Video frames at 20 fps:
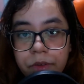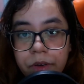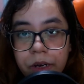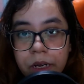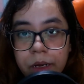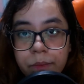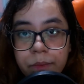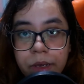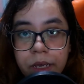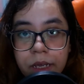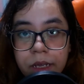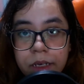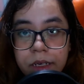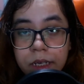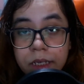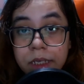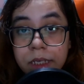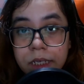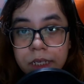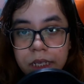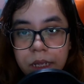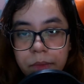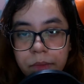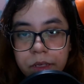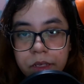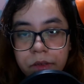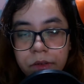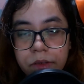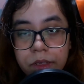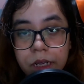recommend the 6
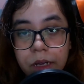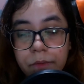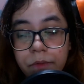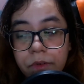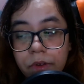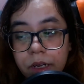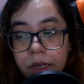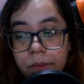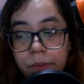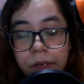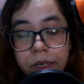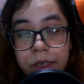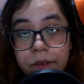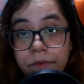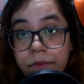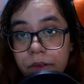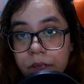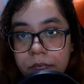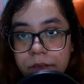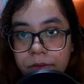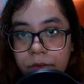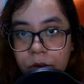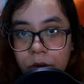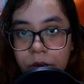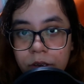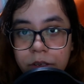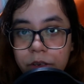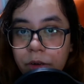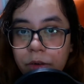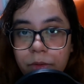episodes. I would recommend the first
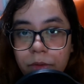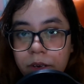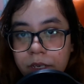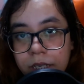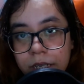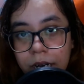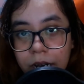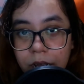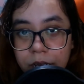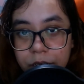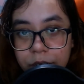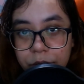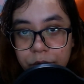4. Don't watch the last